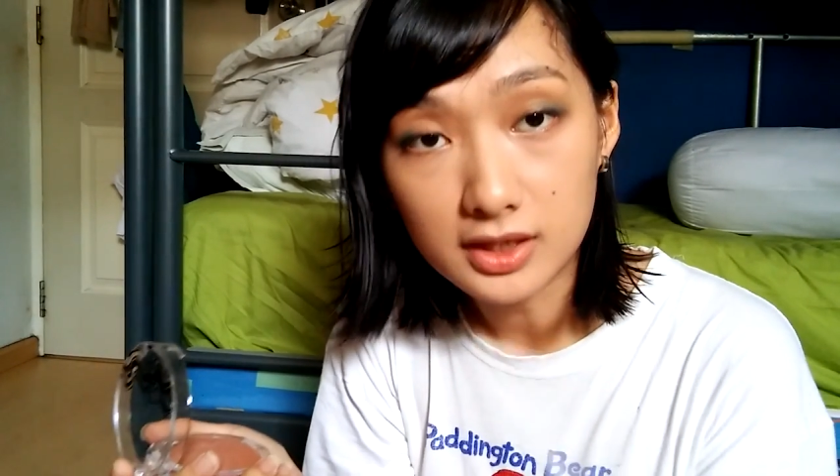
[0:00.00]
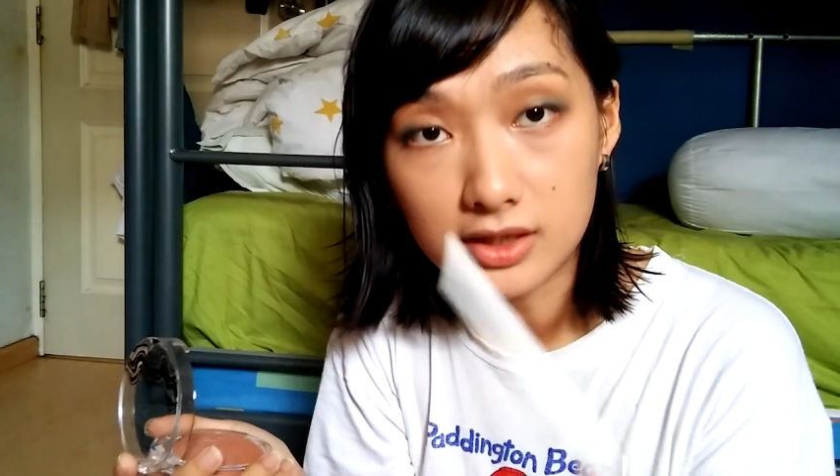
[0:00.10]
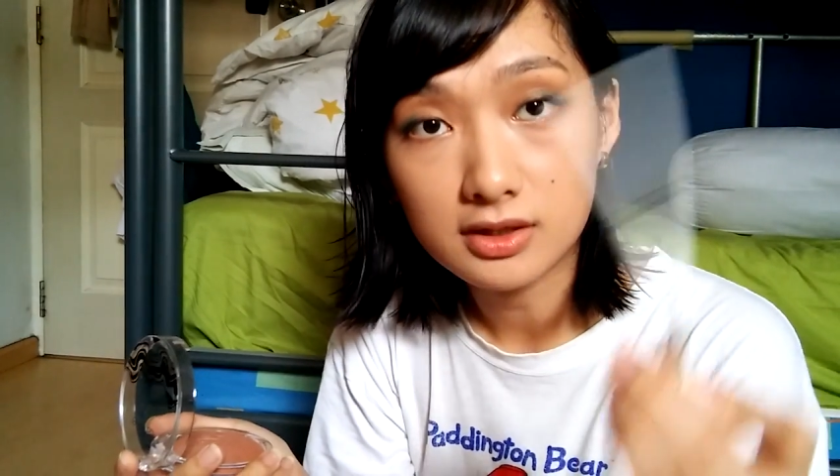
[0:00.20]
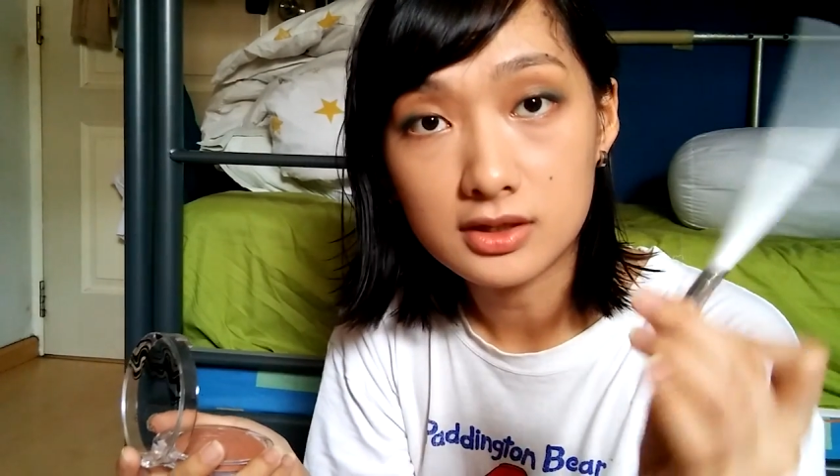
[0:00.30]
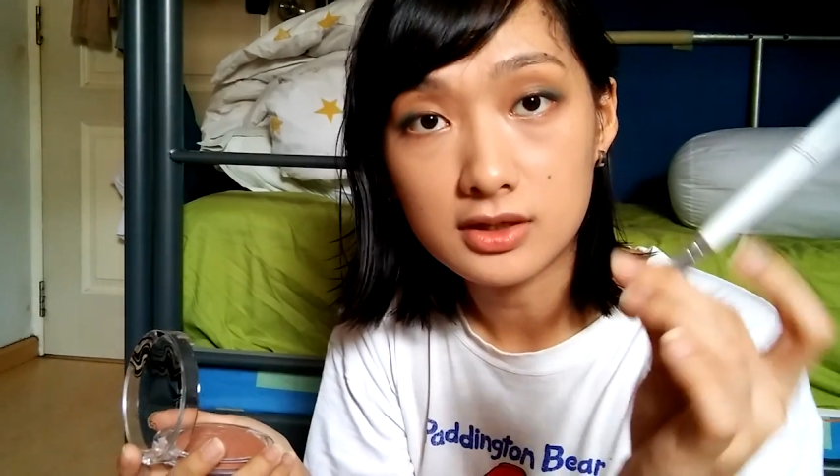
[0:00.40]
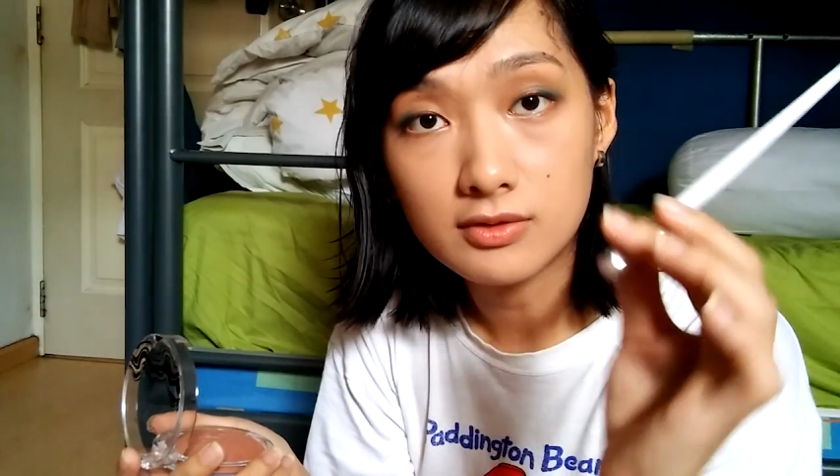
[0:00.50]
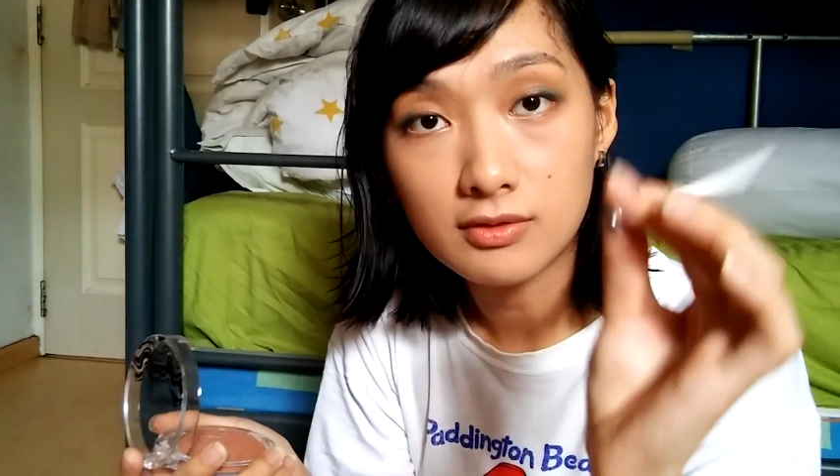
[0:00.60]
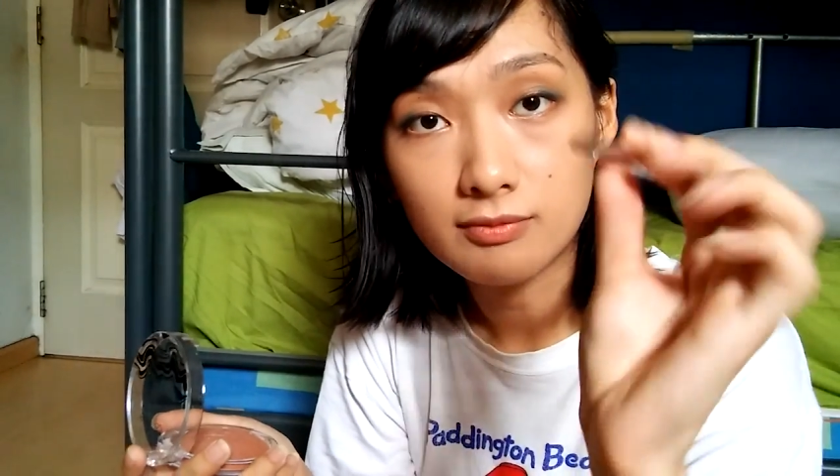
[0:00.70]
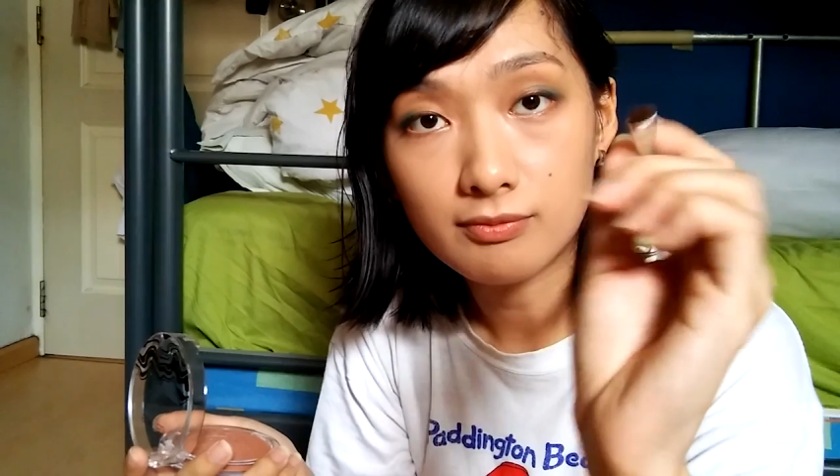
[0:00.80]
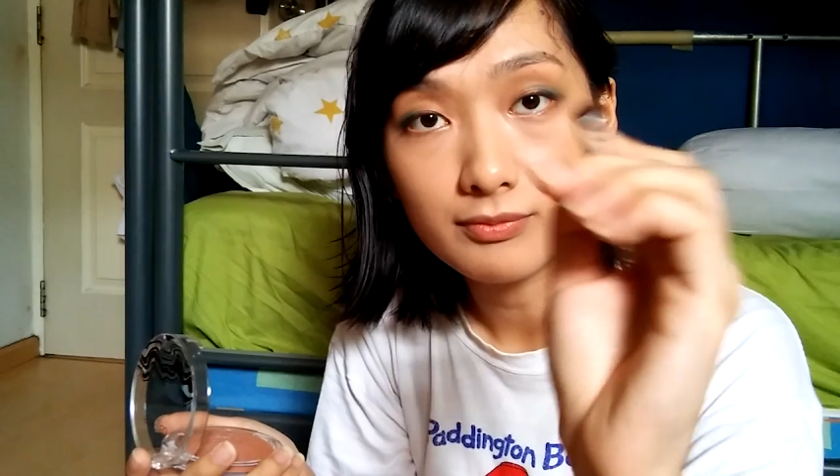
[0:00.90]
Taking
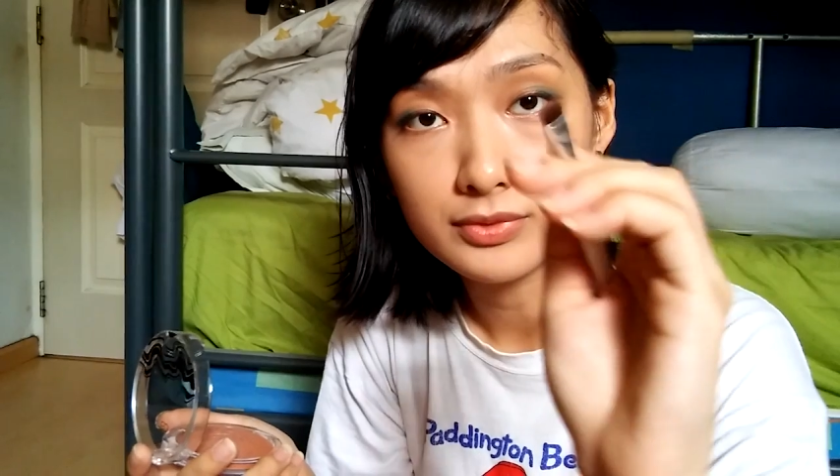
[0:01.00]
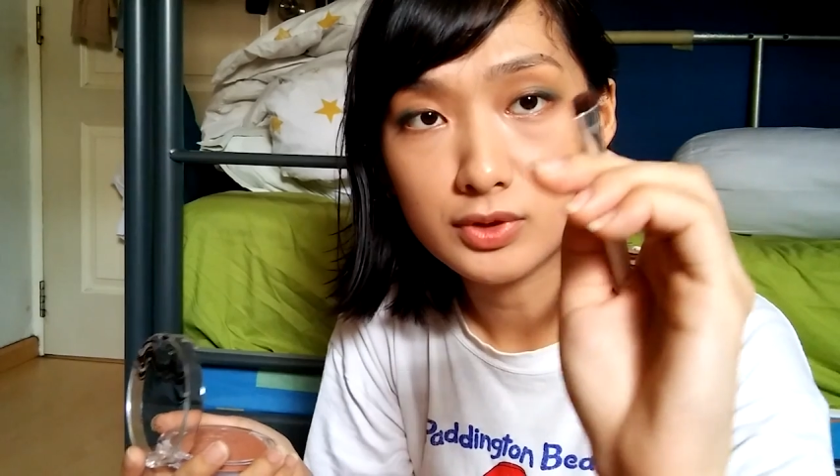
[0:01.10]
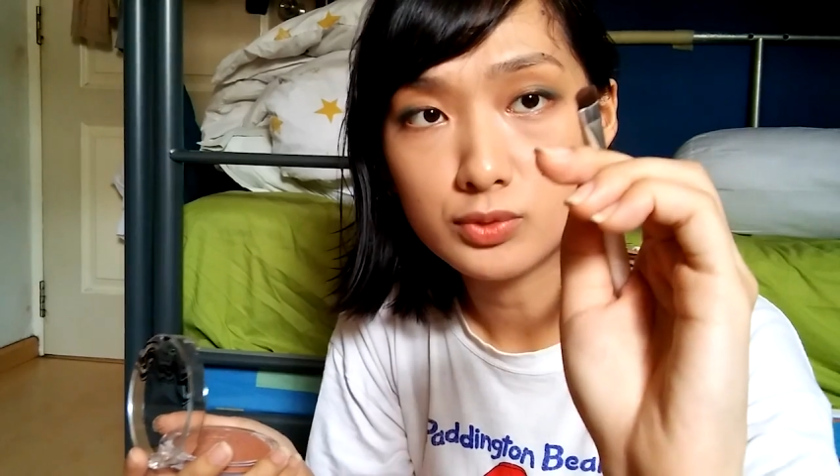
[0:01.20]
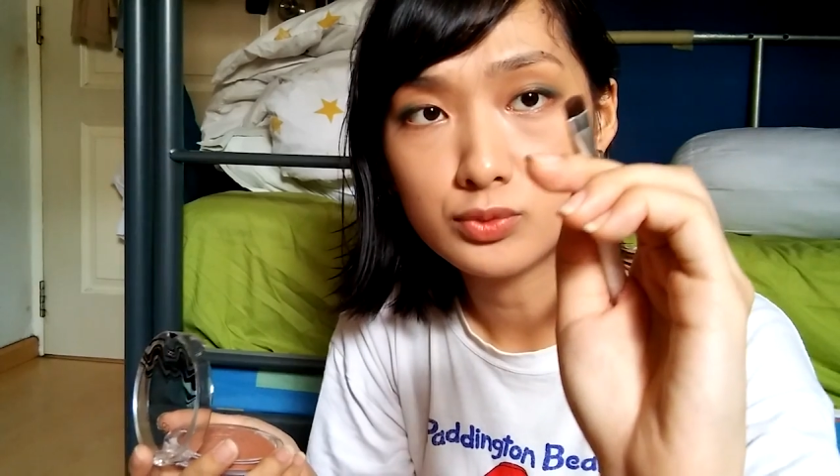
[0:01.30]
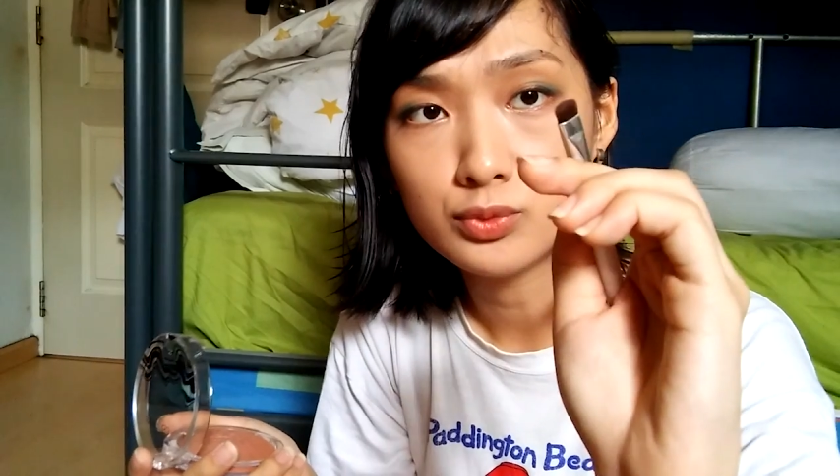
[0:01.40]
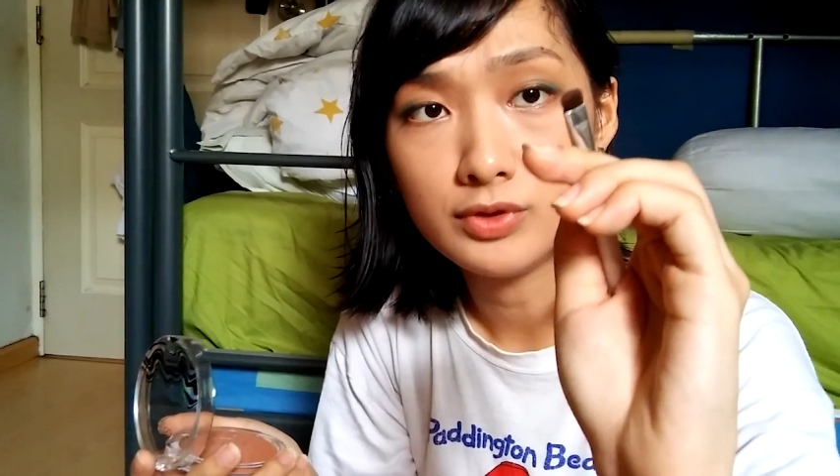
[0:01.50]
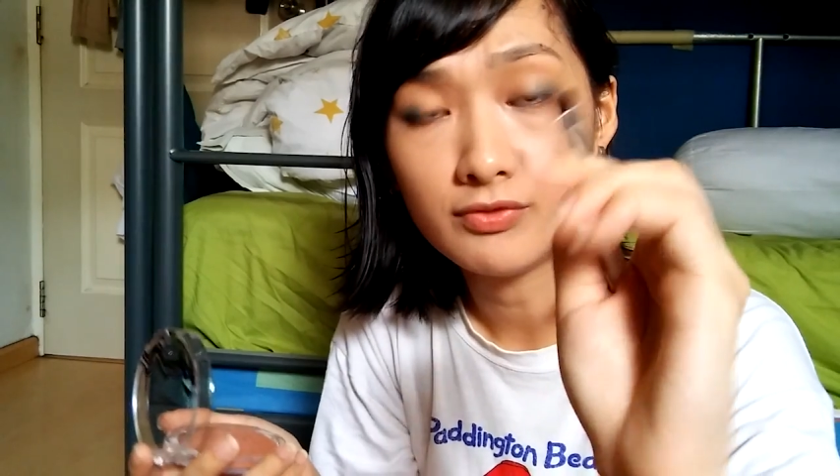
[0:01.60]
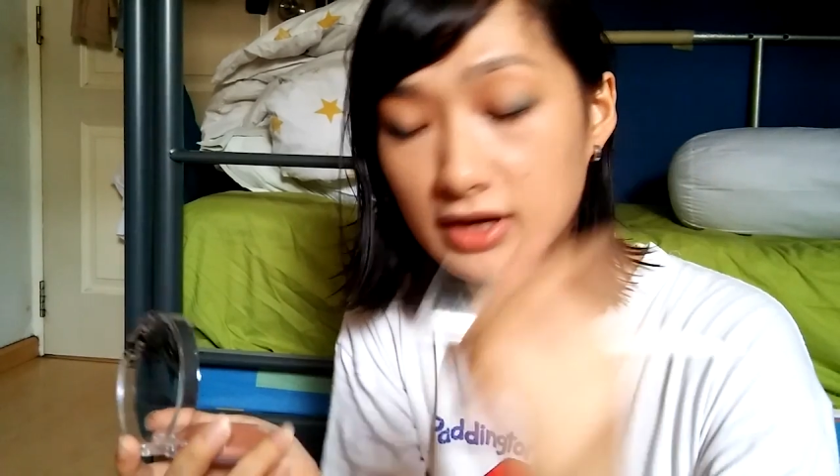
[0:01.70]
a new